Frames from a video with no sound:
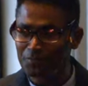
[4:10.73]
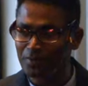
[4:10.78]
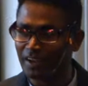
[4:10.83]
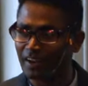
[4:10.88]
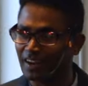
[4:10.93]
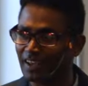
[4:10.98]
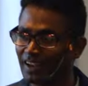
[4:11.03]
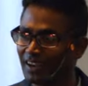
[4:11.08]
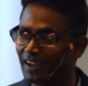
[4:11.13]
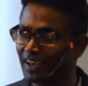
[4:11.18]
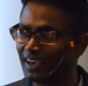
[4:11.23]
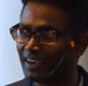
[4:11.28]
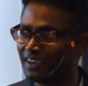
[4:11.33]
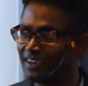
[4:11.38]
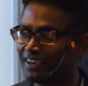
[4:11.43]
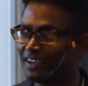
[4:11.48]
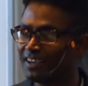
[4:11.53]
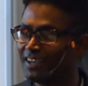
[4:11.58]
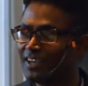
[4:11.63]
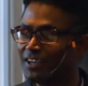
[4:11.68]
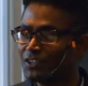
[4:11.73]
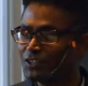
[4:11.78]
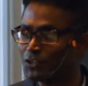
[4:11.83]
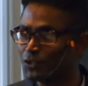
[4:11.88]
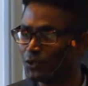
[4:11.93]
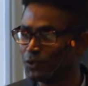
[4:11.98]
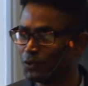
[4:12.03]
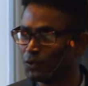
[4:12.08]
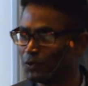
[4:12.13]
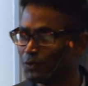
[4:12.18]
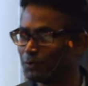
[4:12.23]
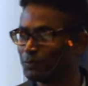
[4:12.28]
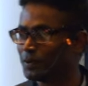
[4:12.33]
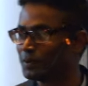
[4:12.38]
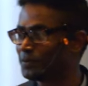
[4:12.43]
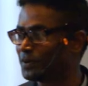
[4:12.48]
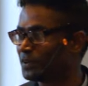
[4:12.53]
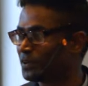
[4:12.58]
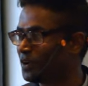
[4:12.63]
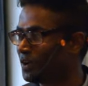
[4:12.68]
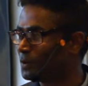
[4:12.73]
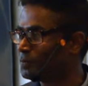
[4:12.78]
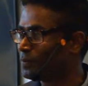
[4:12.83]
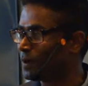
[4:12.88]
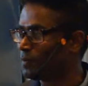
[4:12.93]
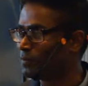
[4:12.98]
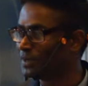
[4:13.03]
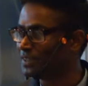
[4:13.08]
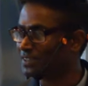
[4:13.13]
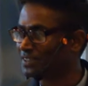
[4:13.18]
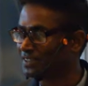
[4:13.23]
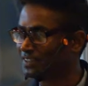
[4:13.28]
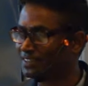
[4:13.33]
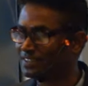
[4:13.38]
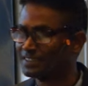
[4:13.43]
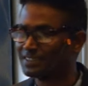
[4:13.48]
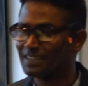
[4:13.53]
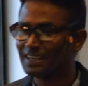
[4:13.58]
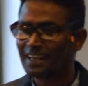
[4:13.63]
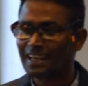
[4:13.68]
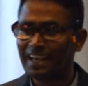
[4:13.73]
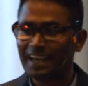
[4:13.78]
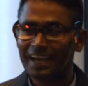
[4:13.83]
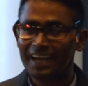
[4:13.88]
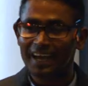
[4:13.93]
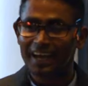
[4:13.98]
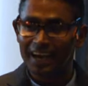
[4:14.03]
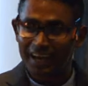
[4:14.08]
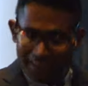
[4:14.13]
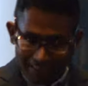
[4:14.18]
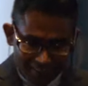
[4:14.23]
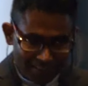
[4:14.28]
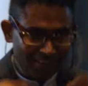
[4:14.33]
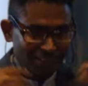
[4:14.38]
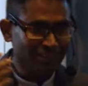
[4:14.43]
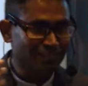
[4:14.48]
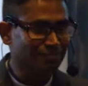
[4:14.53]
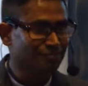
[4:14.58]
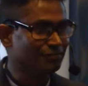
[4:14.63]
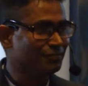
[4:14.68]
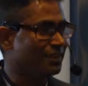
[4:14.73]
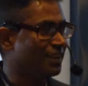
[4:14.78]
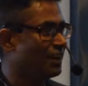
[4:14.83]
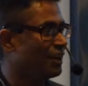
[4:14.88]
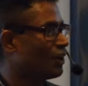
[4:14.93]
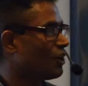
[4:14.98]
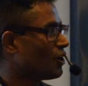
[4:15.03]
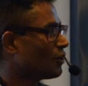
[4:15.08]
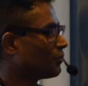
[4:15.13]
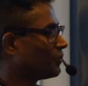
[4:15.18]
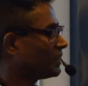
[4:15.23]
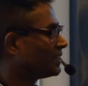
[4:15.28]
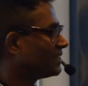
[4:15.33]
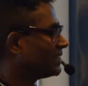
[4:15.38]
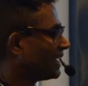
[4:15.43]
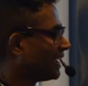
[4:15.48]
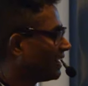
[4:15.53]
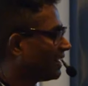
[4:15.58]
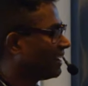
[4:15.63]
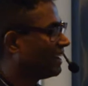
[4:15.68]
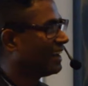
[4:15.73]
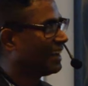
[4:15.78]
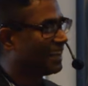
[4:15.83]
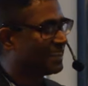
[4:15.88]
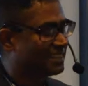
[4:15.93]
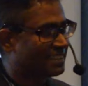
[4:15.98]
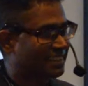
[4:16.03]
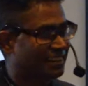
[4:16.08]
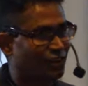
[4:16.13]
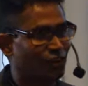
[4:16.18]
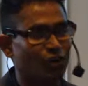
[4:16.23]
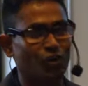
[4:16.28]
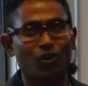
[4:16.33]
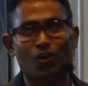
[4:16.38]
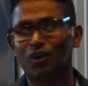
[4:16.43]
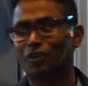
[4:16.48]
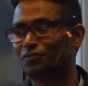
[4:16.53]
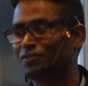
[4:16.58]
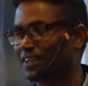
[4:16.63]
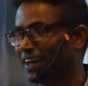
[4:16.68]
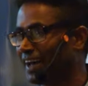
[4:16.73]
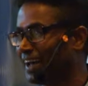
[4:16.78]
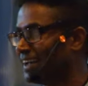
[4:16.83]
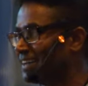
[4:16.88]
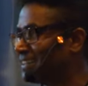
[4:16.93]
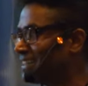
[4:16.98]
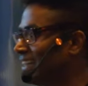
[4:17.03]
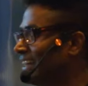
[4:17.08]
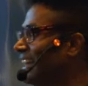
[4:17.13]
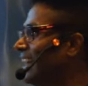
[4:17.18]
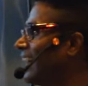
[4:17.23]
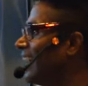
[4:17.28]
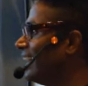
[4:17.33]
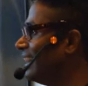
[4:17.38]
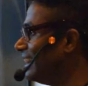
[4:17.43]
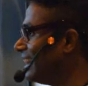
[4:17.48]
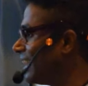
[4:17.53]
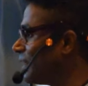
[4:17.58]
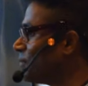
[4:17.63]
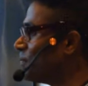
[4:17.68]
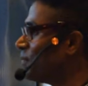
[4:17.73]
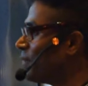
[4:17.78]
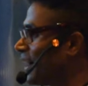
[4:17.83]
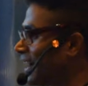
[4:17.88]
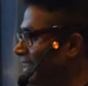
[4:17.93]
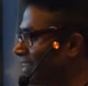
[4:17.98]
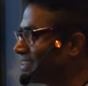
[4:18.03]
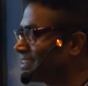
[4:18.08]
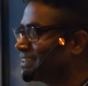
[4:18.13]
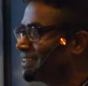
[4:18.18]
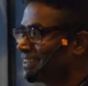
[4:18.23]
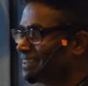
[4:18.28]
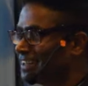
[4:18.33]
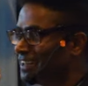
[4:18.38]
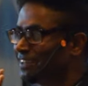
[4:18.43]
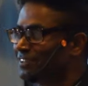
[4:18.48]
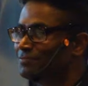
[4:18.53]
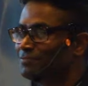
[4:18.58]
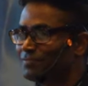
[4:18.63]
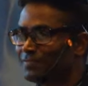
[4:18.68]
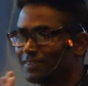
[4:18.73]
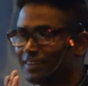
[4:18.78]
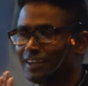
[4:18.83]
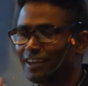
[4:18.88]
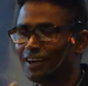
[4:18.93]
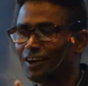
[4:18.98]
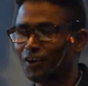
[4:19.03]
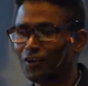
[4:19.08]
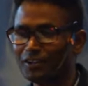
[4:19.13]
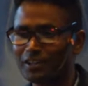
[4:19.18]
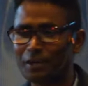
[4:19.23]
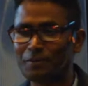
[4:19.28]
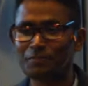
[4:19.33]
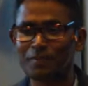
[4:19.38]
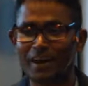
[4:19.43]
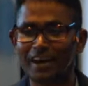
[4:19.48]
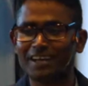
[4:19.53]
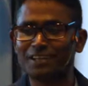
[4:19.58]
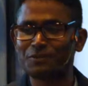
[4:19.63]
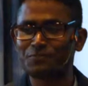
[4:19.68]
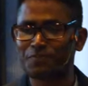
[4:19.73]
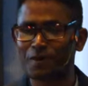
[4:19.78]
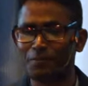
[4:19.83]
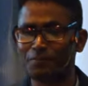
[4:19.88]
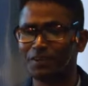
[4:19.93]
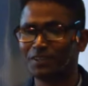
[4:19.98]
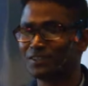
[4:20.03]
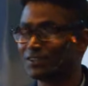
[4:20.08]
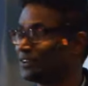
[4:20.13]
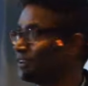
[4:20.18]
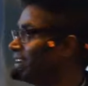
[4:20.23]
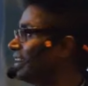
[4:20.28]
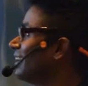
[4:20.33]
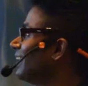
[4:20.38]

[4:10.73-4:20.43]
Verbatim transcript: and a leg to people called publishers, and along with data, idea, all of that, and they might, you know, they might publish your